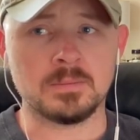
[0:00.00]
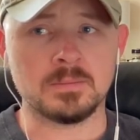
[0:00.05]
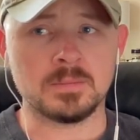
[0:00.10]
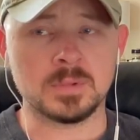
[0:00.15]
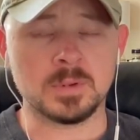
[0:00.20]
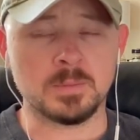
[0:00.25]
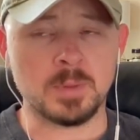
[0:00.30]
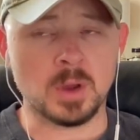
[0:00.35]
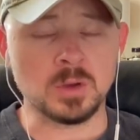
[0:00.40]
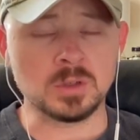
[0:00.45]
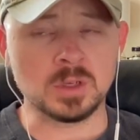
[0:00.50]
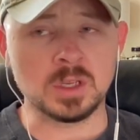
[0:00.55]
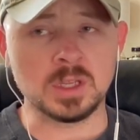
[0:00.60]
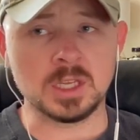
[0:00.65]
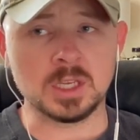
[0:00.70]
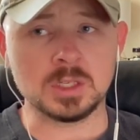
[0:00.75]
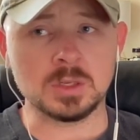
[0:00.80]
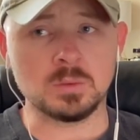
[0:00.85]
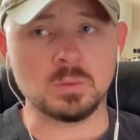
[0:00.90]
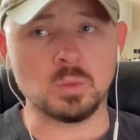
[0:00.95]
supposedly
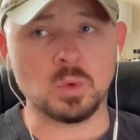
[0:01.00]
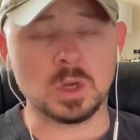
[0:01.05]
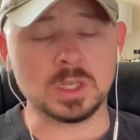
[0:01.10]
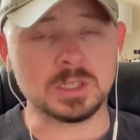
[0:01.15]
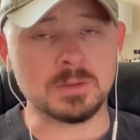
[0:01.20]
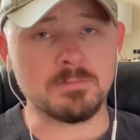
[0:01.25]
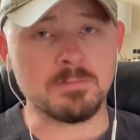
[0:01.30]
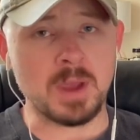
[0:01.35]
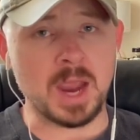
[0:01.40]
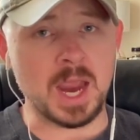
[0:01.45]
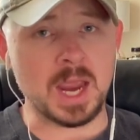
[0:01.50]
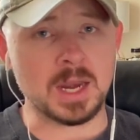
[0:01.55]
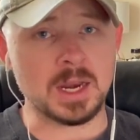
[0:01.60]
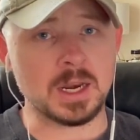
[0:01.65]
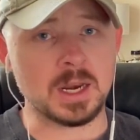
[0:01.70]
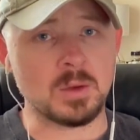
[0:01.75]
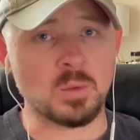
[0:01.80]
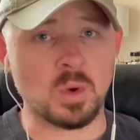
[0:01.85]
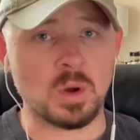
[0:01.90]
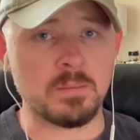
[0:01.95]
this one was
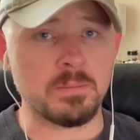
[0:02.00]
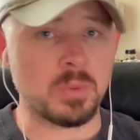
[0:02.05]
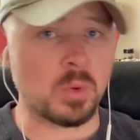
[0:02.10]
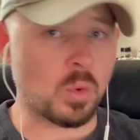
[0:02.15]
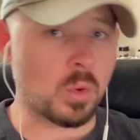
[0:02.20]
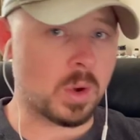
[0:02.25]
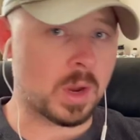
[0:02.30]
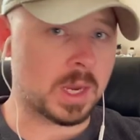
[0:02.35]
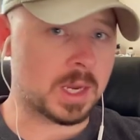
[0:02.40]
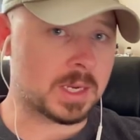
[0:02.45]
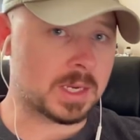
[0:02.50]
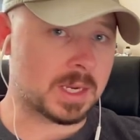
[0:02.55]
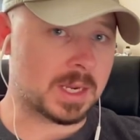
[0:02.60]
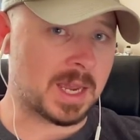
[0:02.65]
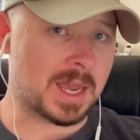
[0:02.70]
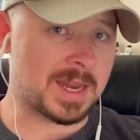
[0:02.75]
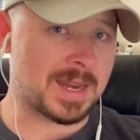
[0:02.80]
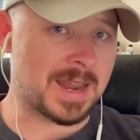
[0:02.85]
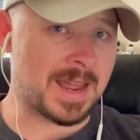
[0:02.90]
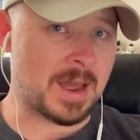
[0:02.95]
abandoned at one point,
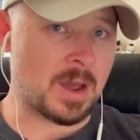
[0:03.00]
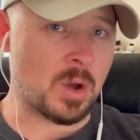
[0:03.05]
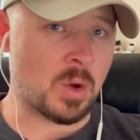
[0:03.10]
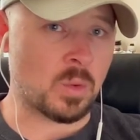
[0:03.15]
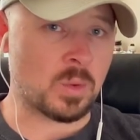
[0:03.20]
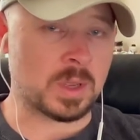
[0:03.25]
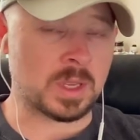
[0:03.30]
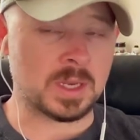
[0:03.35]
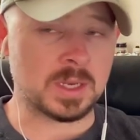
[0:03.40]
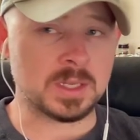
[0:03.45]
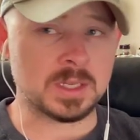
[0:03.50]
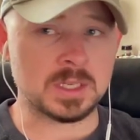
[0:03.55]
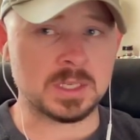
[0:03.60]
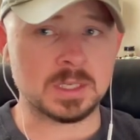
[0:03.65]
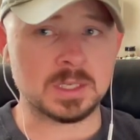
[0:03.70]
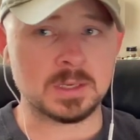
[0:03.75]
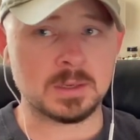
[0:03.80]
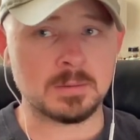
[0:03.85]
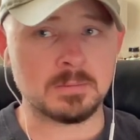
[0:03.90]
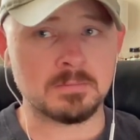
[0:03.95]
and now
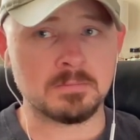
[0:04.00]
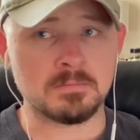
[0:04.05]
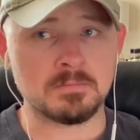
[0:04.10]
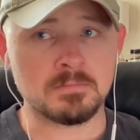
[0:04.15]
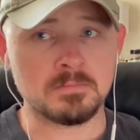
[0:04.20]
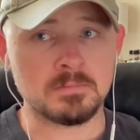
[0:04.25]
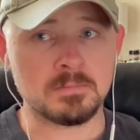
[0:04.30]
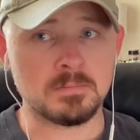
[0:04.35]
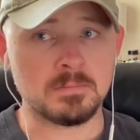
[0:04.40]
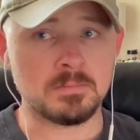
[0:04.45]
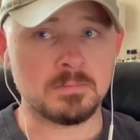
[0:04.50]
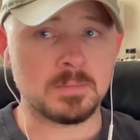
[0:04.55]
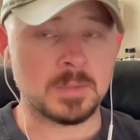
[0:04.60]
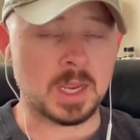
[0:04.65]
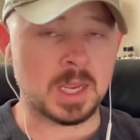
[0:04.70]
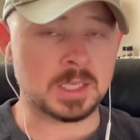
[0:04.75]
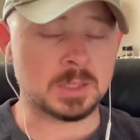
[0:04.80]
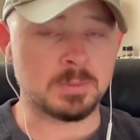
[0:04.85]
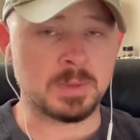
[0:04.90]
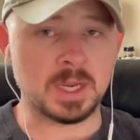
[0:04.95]
it's
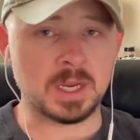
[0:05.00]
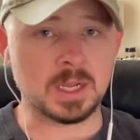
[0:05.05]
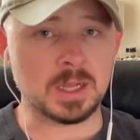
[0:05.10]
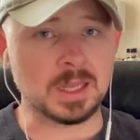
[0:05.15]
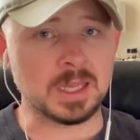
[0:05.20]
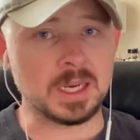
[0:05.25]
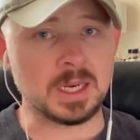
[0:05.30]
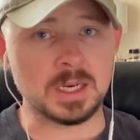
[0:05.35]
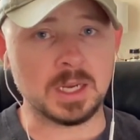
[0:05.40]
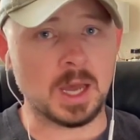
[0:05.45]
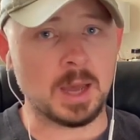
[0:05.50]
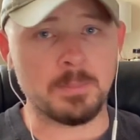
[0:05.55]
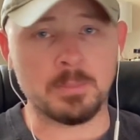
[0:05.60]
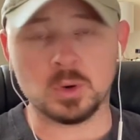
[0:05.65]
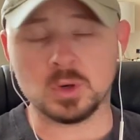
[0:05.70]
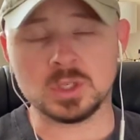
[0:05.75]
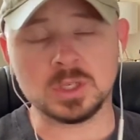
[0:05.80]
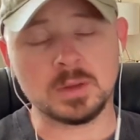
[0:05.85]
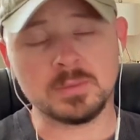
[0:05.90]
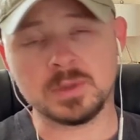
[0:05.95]
being cleaned up
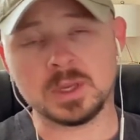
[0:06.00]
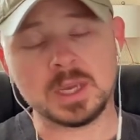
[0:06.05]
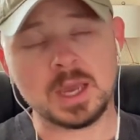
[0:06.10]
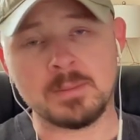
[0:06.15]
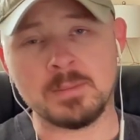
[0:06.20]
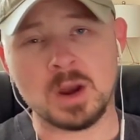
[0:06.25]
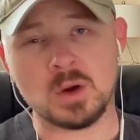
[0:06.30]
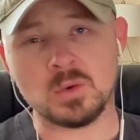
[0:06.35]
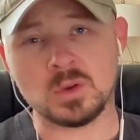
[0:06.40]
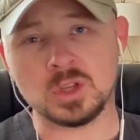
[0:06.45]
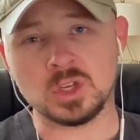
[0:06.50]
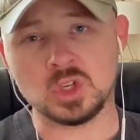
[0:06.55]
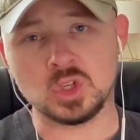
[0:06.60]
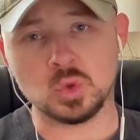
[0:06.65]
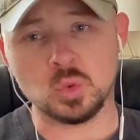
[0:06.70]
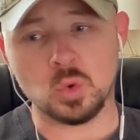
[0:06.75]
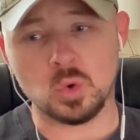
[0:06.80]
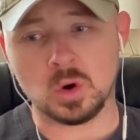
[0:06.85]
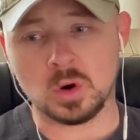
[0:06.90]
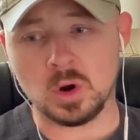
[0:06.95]
or something. I'm not really
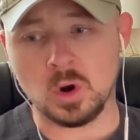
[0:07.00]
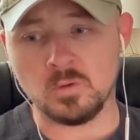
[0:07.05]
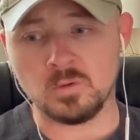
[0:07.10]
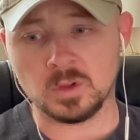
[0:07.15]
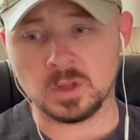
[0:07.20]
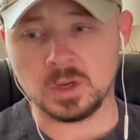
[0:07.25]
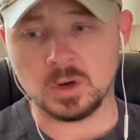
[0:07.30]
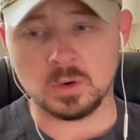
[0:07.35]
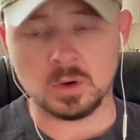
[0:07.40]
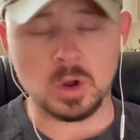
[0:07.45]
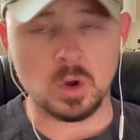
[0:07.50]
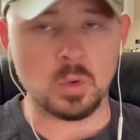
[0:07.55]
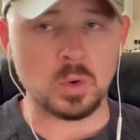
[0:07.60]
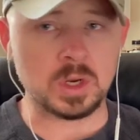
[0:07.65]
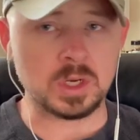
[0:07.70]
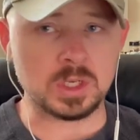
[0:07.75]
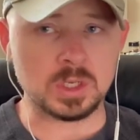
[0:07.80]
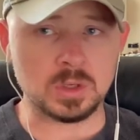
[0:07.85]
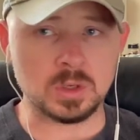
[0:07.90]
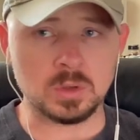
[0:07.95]
sure. Hopefully it'll go
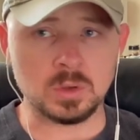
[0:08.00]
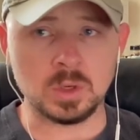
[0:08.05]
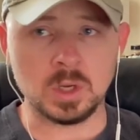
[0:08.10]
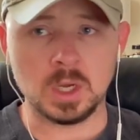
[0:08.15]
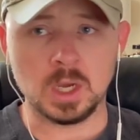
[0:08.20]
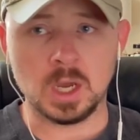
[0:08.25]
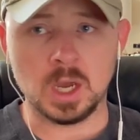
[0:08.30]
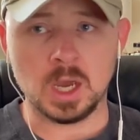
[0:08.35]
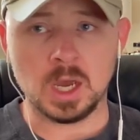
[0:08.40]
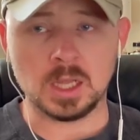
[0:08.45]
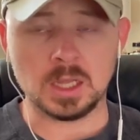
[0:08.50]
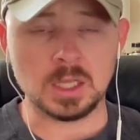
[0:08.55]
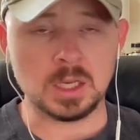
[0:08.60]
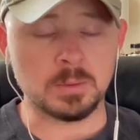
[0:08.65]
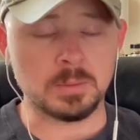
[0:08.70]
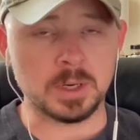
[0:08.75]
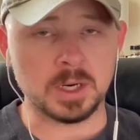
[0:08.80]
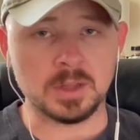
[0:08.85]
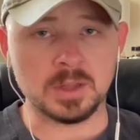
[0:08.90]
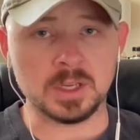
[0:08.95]
into a
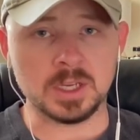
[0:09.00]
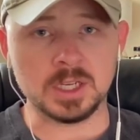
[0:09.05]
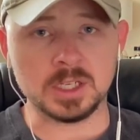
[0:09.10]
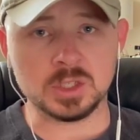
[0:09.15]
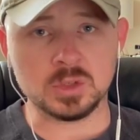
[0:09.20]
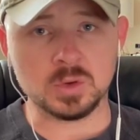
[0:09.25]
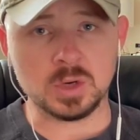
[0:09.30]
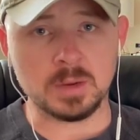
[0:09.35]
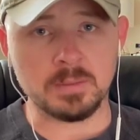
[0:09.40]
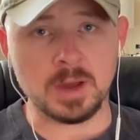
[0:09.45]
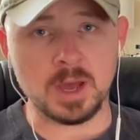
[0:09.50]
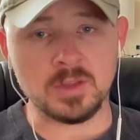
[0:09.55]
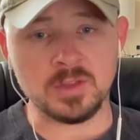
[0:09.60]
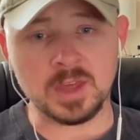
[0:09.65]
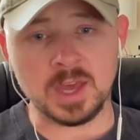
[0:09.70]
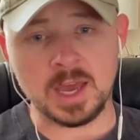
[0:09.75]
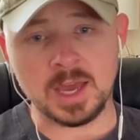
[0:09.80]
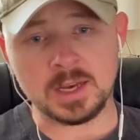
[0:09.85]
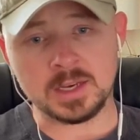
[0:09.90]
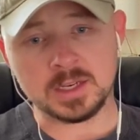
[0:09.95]
little bit of the history about
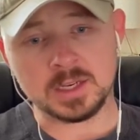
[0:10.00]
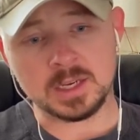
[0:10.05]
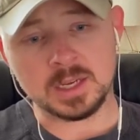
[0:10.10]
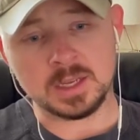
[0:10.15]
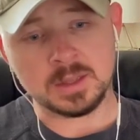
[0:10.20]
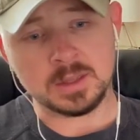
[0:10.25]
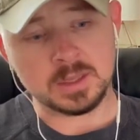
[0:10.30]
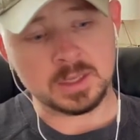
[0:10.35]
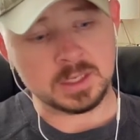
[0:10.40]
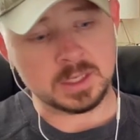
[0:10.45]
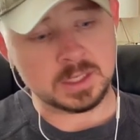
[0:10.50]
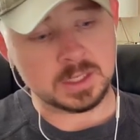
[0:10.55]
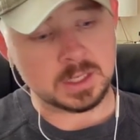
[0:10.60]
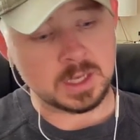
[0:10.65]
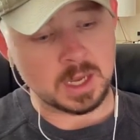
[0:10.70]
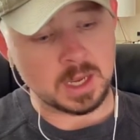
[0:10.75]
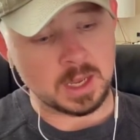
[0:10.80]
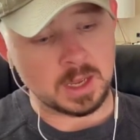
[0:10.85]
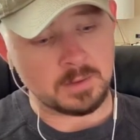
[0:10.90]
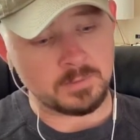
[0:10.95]
that in this
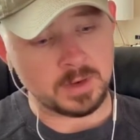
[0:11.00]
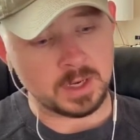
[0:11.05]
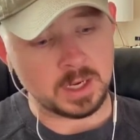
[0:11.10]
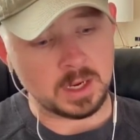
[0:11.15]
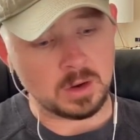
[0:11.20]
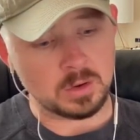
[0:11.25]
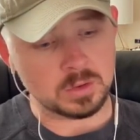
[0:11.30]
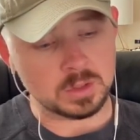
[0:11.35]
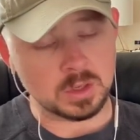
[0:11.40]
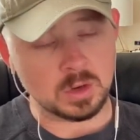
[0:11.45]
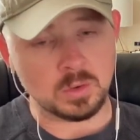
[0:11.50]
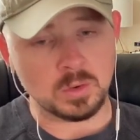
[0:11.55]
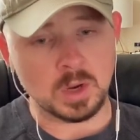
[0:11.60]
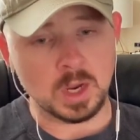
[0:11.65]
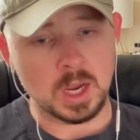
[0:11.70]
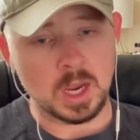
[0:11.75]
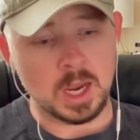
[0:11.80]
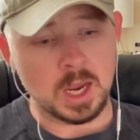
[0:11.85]
video. So